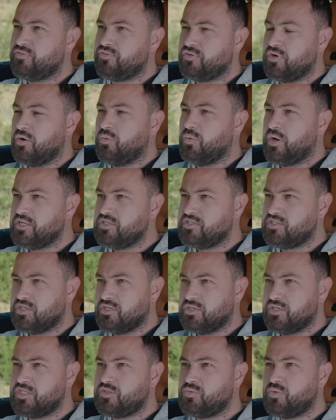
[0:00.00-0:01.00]
for our 1
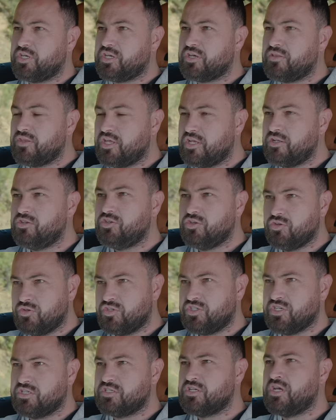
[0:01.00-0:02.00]
Series, we can then
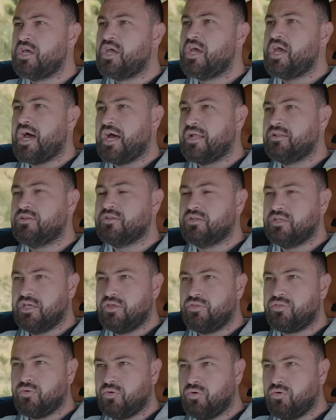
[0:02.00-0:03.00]
use it
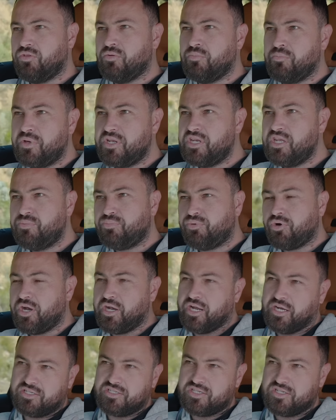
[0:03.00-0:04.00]
underneath all the mini
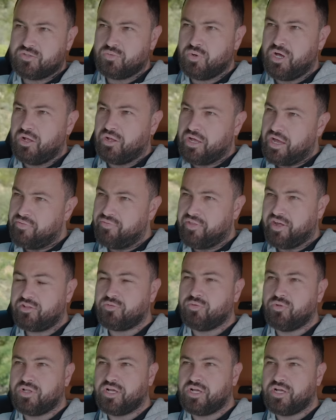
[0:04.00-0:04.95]
products as well, and that will